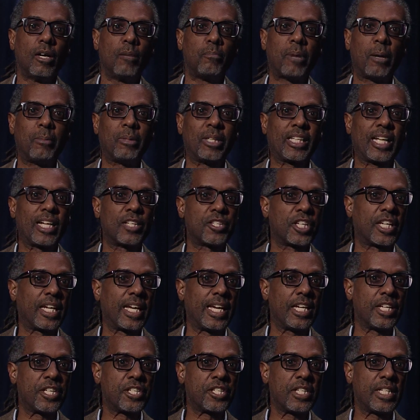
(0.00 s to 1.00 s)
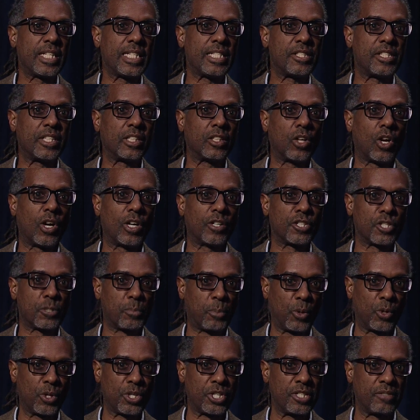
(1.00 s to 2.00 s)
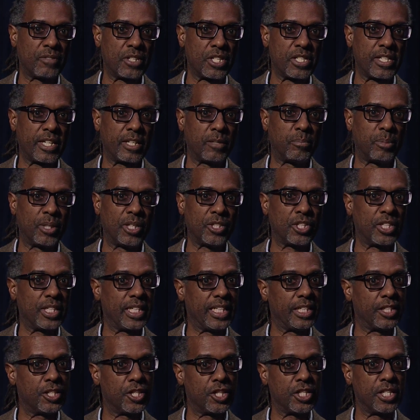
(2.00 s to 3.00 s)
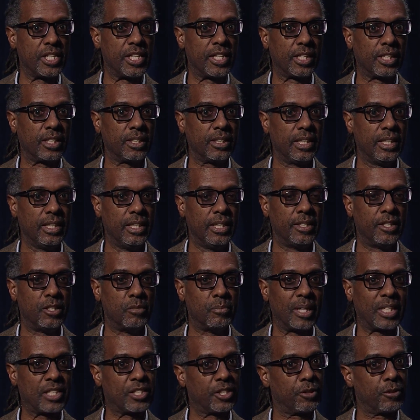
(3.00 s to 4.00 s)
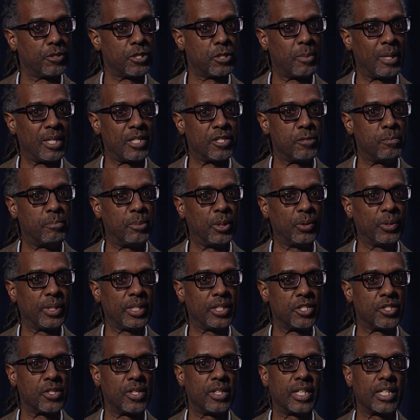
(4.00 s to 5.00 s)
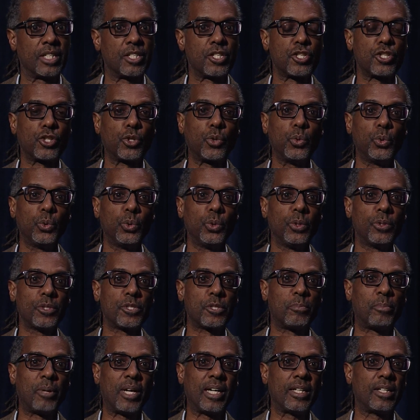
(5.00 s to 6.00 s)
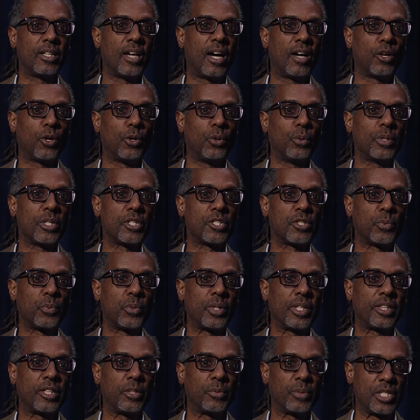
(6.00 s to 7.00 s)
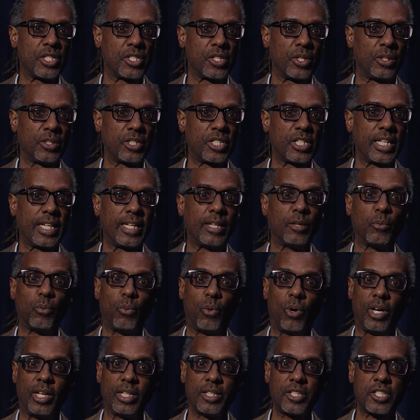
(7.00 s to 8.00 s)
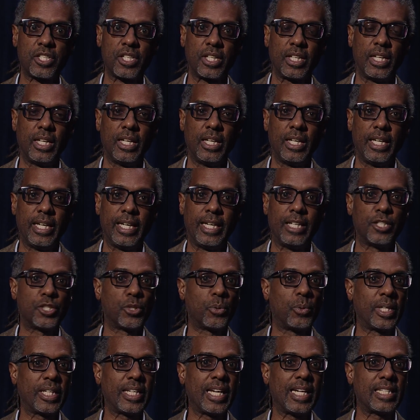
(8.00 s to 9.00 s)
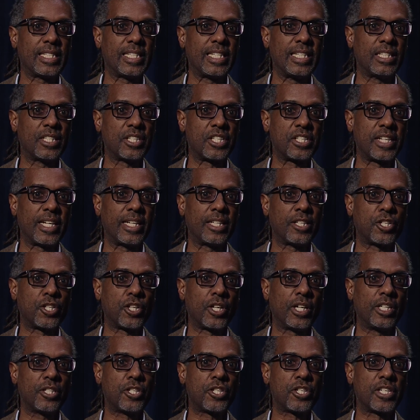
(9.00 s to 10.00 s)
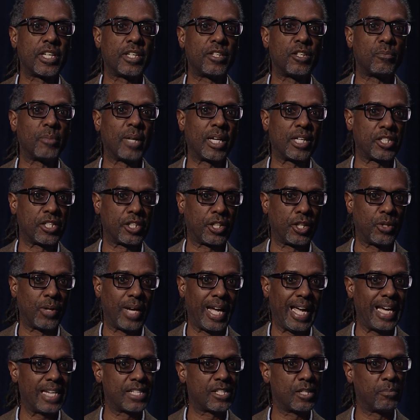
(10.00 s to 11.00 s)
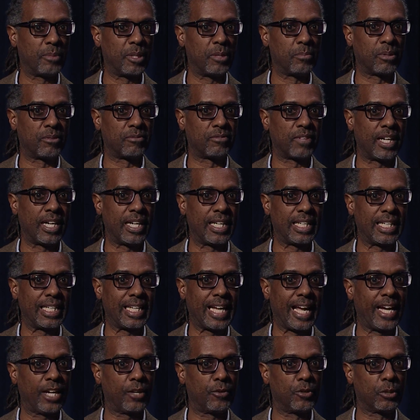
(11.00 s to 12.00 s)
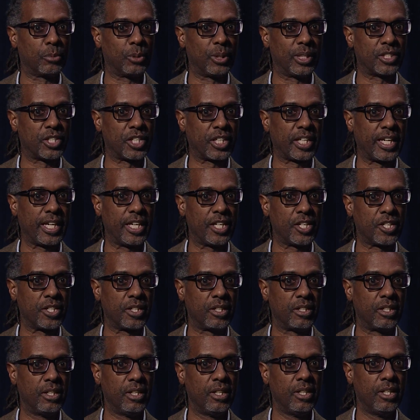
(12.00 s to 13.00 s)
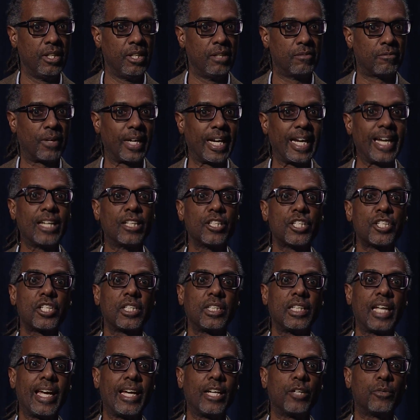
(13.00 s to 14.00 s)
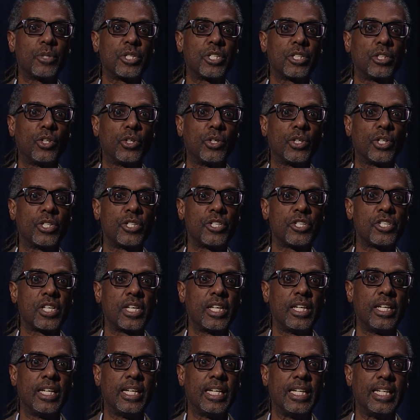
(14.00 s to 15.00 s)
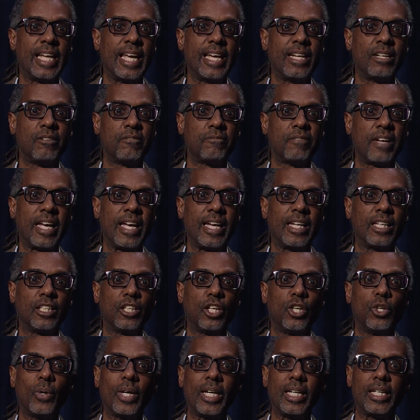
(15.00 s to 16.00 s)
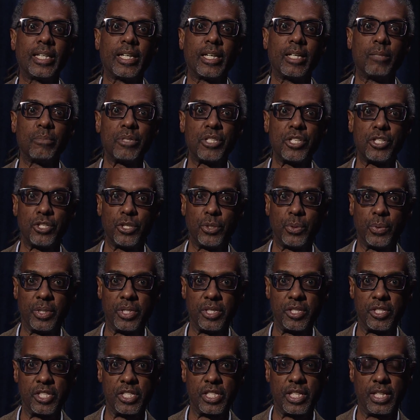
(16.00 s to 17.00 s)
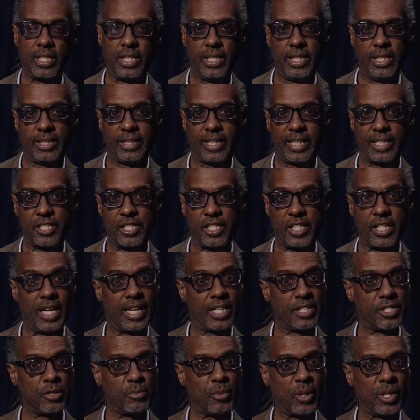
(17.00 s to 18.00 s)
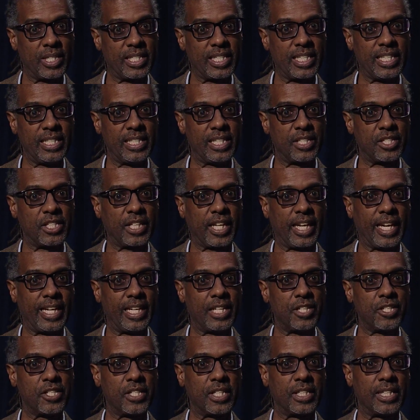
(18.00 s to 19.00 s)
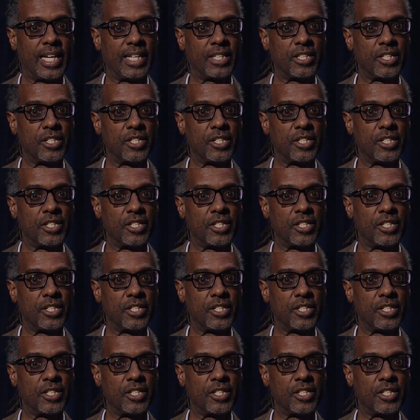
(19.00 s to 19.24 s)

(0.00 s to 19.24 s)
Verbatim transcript: Public education is the largest portion of the state budget each year. New Mexico spends billions on its schools, but not always with the results it wants. In twenty eighteen, a state judge said New Mexico hasn't been providing an equitable education for English language learners, Native and low-income students. That's the Yazzie Martinez case, and that